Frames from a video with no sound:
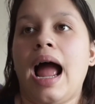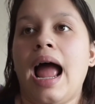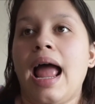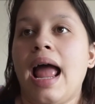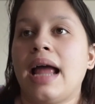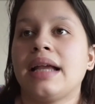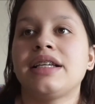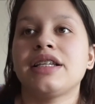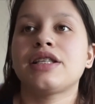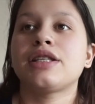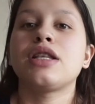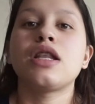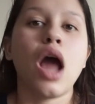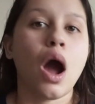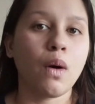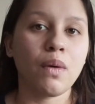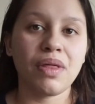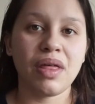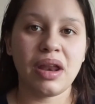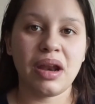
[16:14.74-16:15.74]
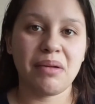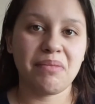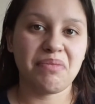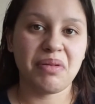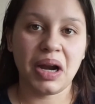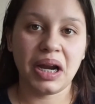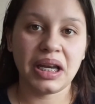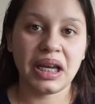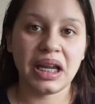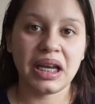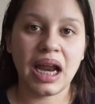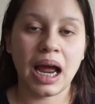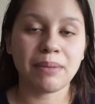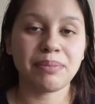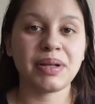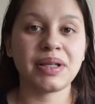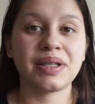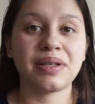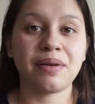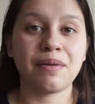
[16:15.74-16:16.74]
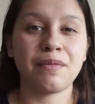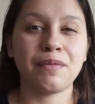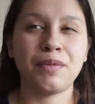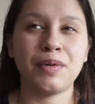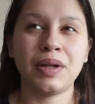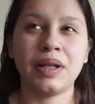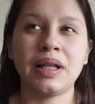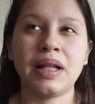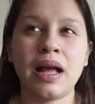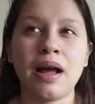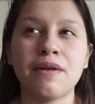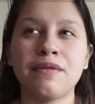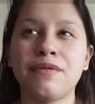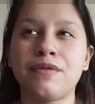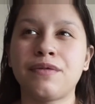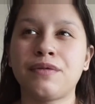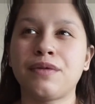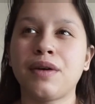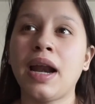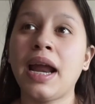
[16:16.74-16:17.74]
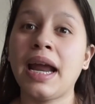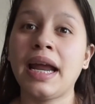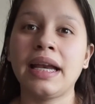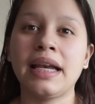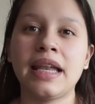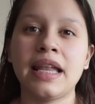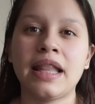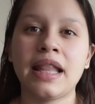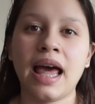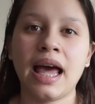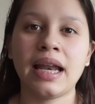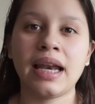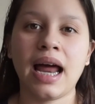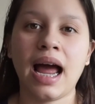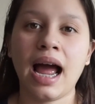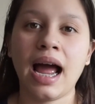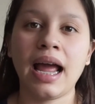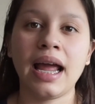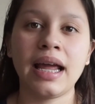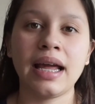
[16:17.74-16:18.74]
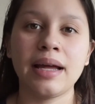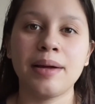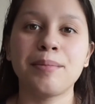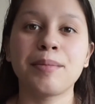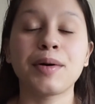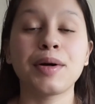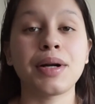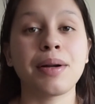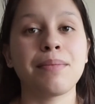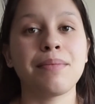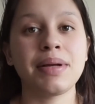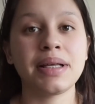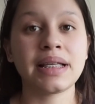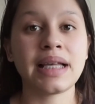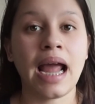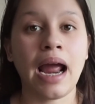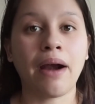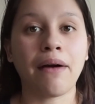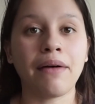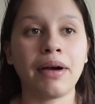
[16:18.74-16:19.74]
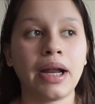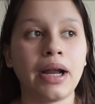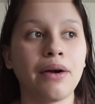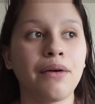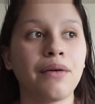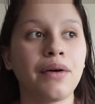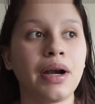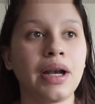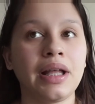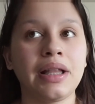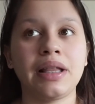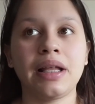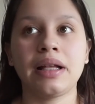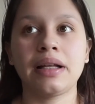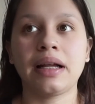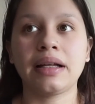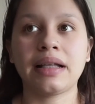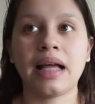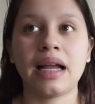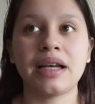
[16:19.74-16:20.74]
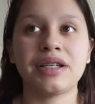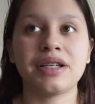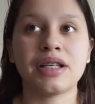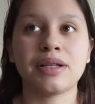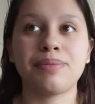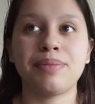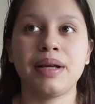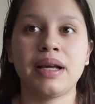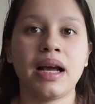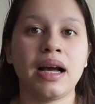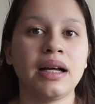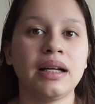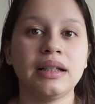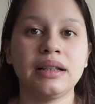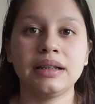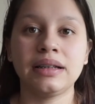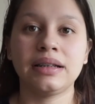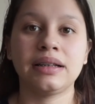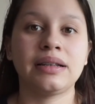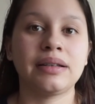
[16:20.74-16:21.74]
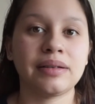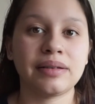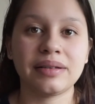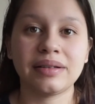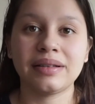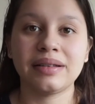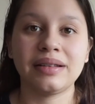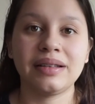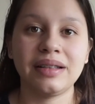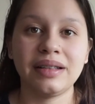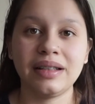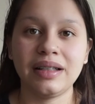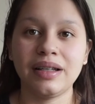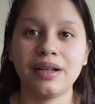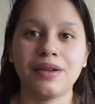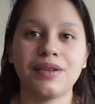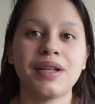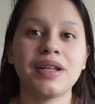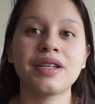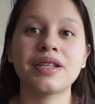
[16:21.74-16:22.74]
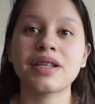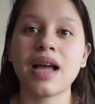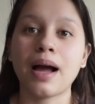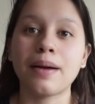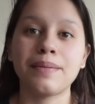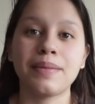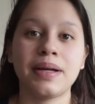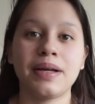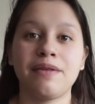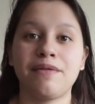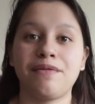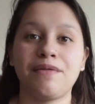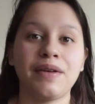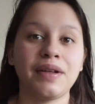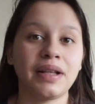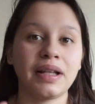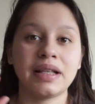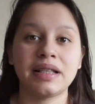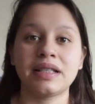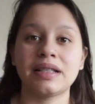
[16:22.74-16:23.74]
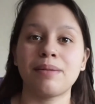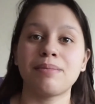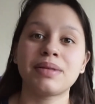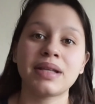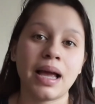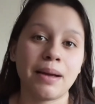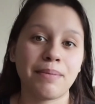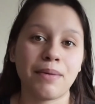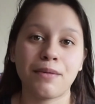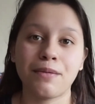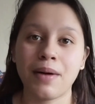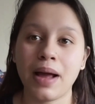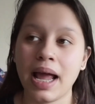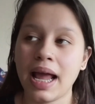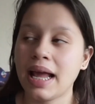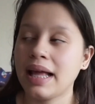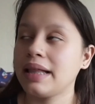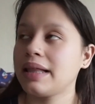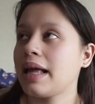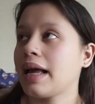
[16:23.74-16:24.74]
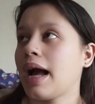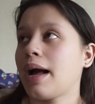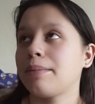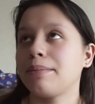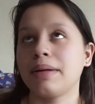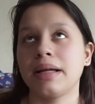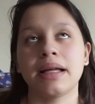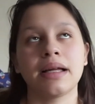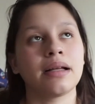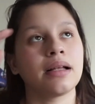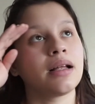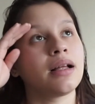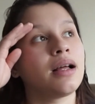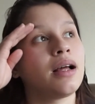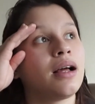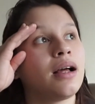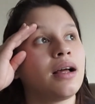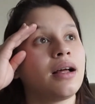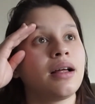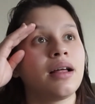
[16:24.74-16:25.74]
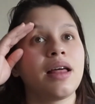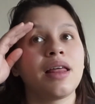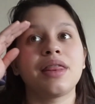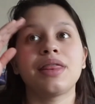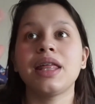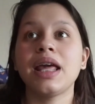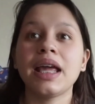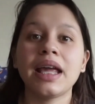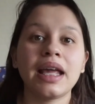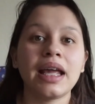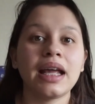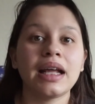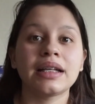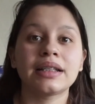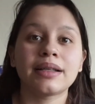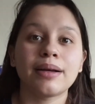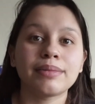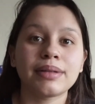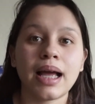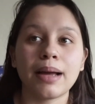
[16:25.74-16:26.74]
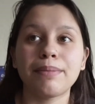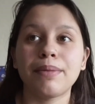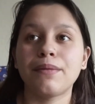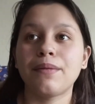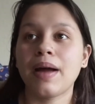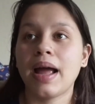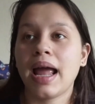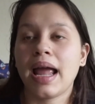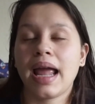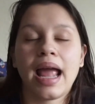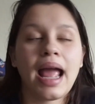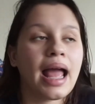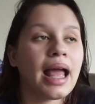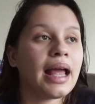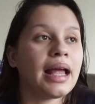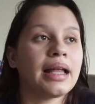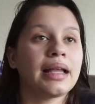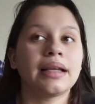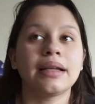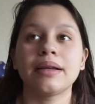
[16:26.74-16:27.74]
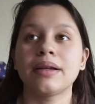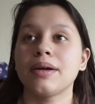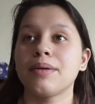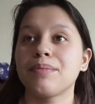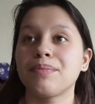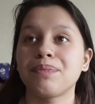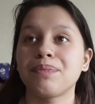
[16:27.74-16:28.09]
I just know that I'm pregnant. I'm just really afraid that I am going to miscarry or anything like that, just because, you know, they just got me feeling some type of way. They got me thinking some type of way, and